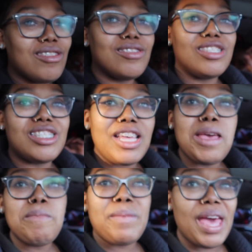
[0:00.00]
on?
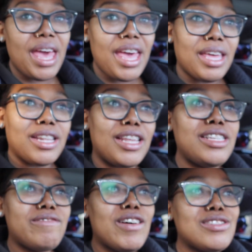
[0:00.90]
Sit back.
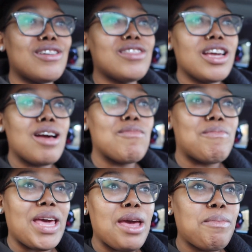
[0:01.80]
These folks don't think I'm a
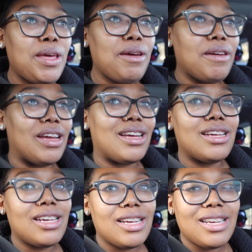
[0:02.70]
bad parent.
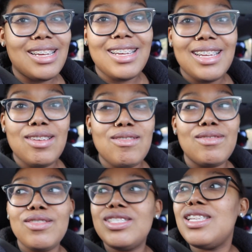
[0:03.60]

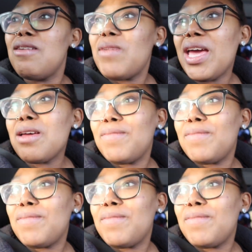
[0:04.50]
Sit back